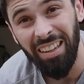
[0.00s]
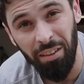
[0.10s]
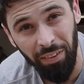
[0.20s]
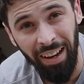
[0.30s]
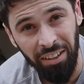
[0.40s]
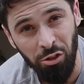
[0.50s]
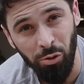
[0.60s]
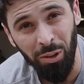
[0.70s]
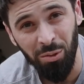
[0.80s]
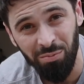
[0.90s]
If I had a
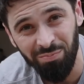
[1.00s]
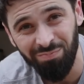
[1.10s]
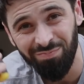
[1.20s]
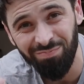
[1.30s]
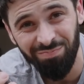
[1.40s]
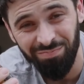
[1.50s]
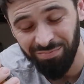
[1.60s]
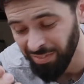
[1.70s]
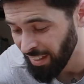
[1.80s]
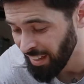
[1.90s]
drill.
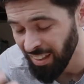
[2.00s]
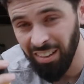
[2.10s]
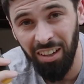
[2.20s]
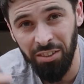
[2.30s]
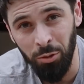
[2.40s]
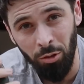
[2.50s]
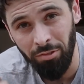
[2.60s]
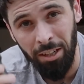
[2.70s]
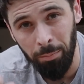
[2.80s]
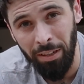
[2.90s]
I do not
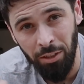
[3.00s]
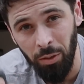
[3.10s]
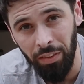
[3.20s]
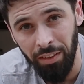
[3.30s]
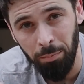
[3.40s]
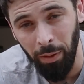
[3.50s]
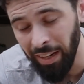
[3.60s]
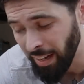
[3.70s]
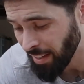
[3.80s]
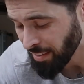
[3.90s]
recommend doing this by
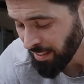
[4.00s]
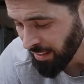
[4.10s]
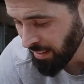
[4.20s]
hand.